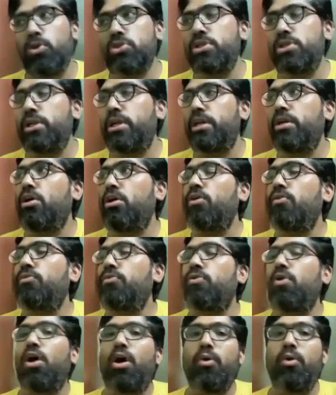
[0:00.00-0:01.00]
repository
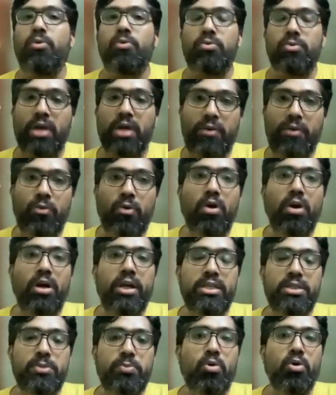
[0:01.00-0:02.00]
of how a
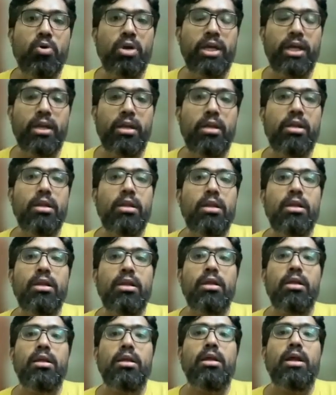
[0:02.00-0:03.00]
word is spoken
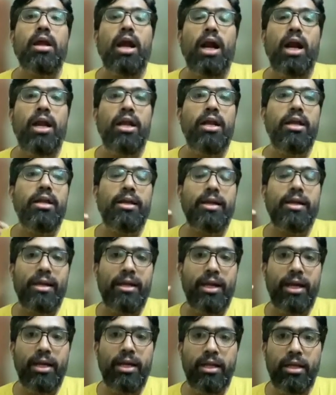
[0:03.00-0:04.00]
and
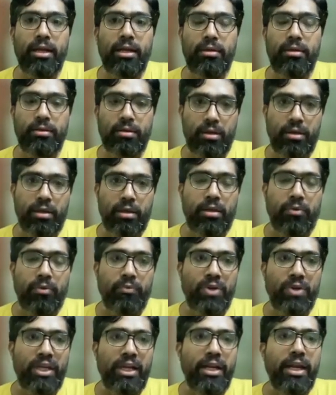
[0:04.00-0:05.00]
creating
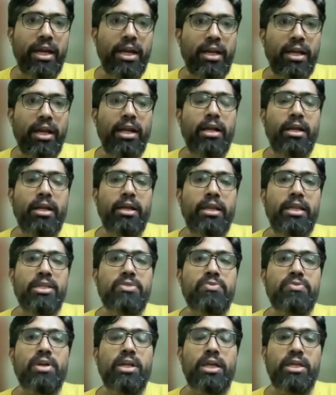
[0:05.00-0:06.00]
Wikidata
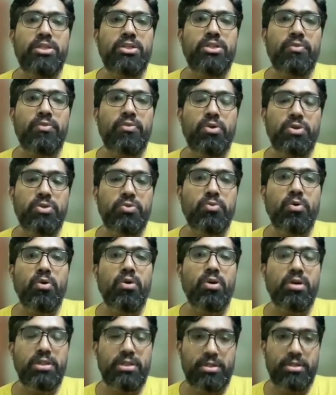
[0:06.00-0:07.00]
entries for each of those
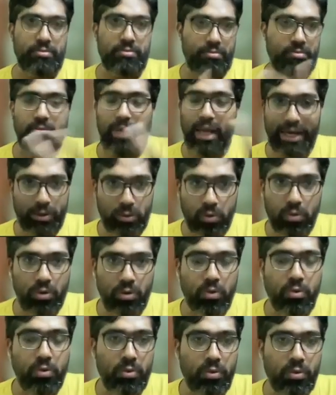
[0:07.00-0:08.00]
words, I
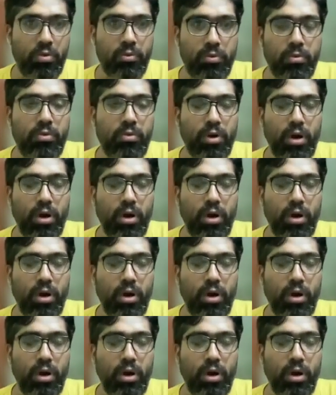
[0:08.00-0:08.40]
don't know